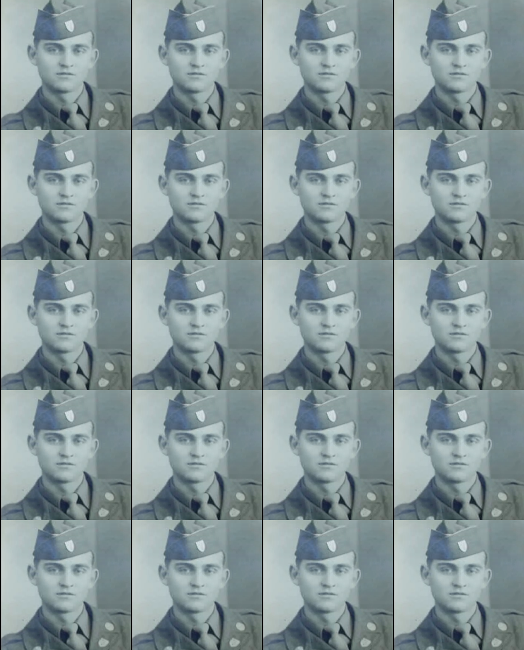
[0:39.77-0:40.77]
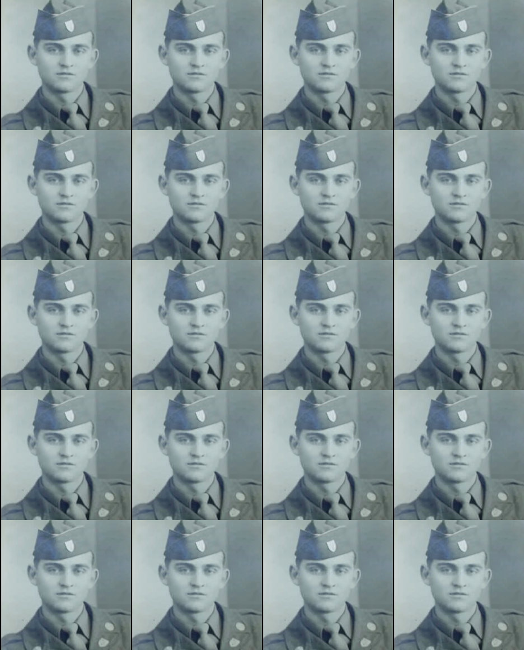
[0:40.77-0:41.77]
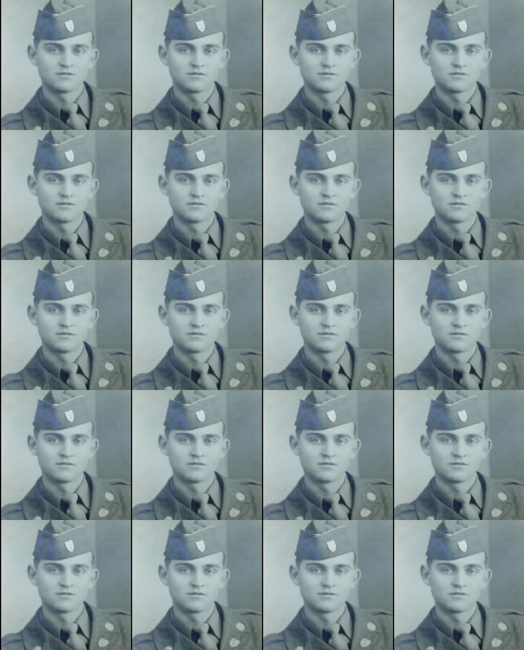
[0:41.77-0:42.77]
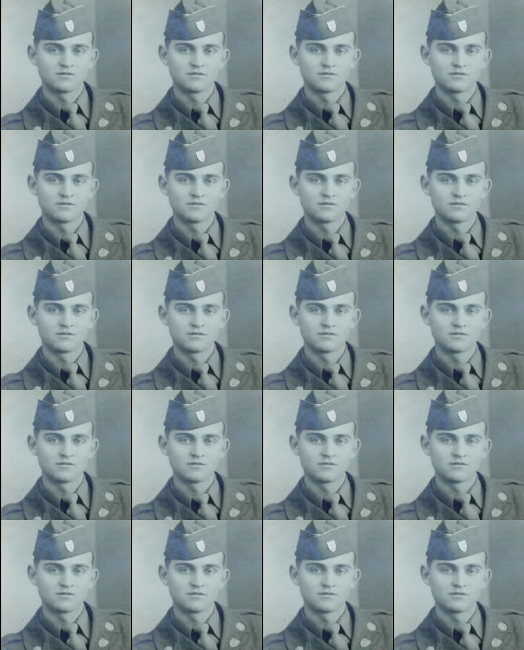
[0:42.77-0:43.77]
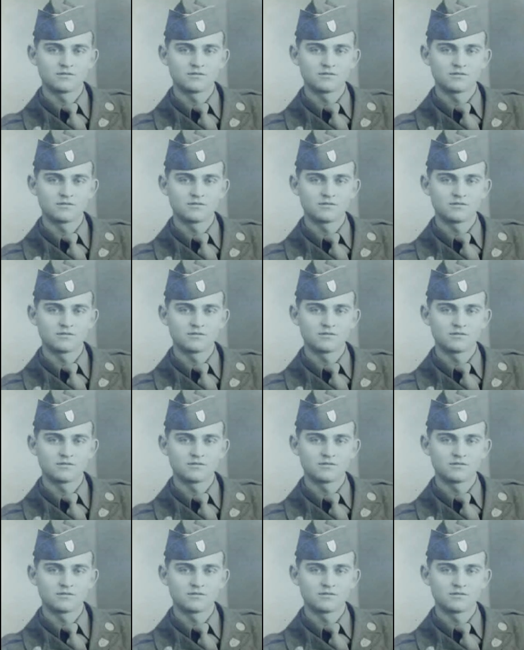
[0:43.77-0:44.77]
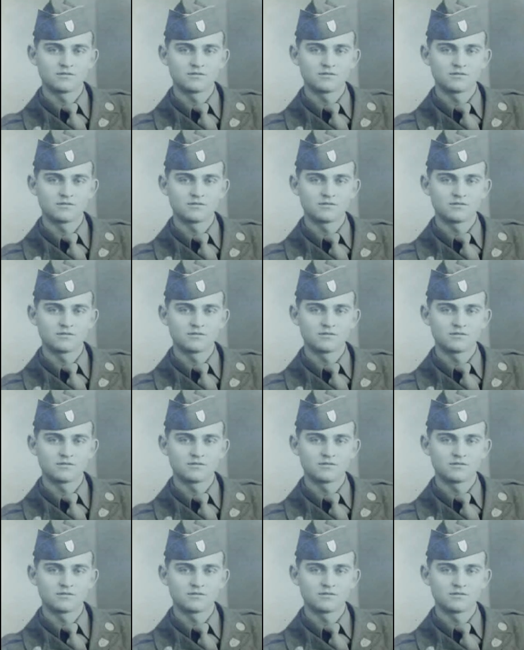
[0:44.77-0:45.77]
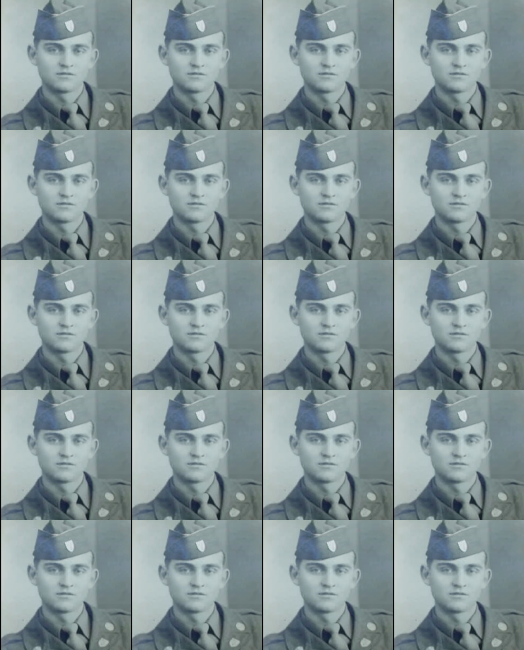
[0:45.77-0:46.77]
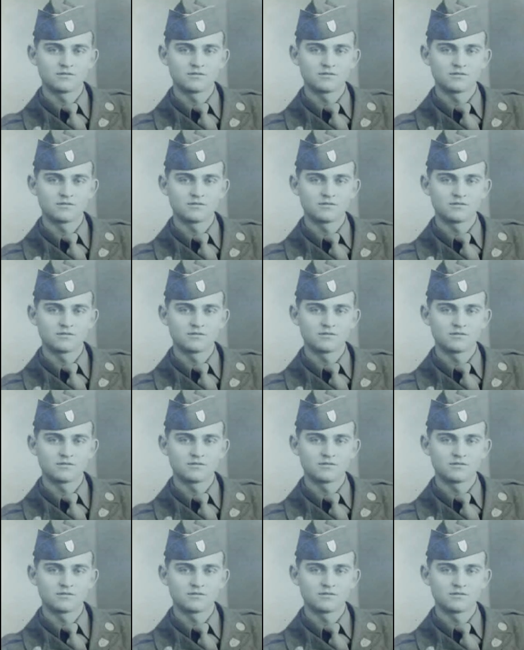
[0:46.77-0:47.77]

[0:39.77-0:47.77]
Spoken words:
The face doesn't move, so there is nothing to read.